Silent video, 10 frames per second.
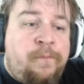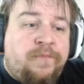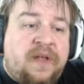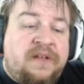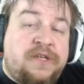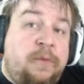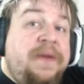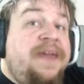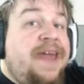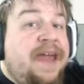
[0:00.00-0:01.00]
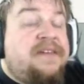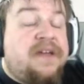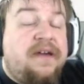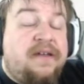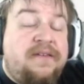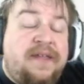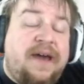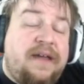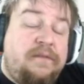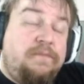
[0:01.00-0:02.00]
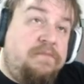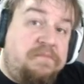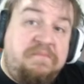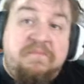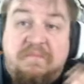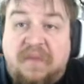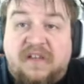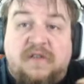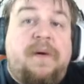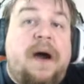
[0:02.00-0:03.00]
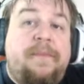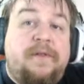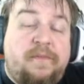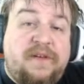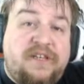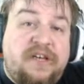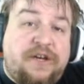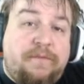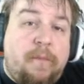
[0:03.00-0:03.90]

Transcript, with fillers: And so being anti-undead is a popular position.